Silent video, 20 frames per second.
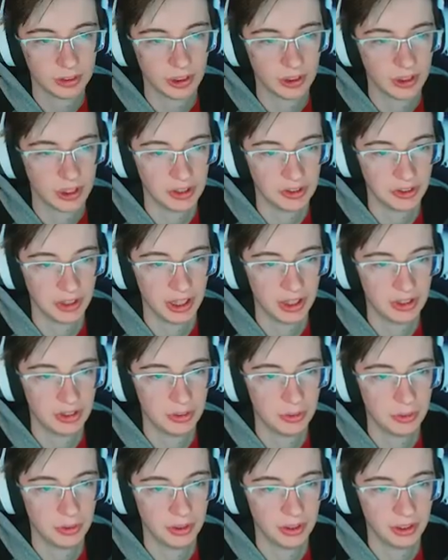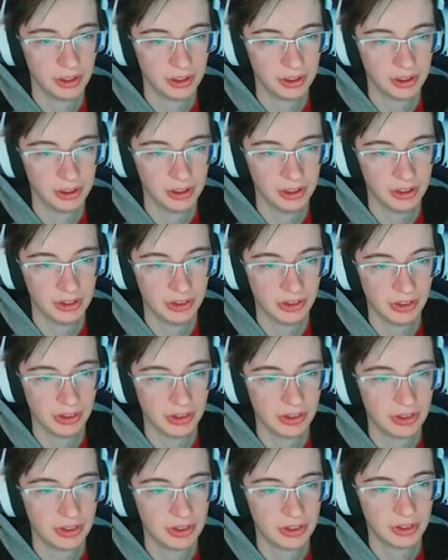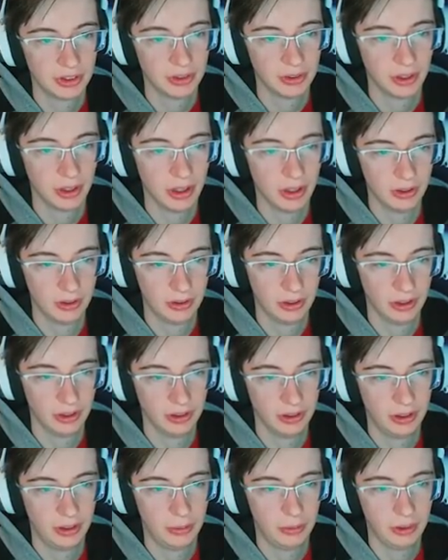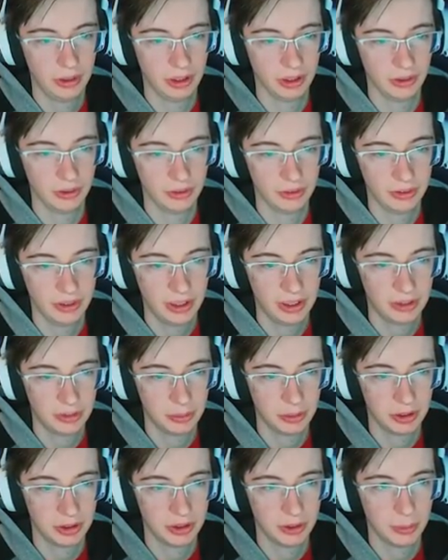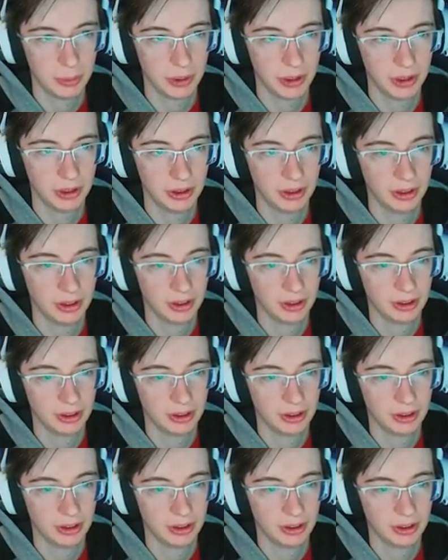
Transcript: okay, so that's the one that gets us. Okay, okay, there we go. That's much better.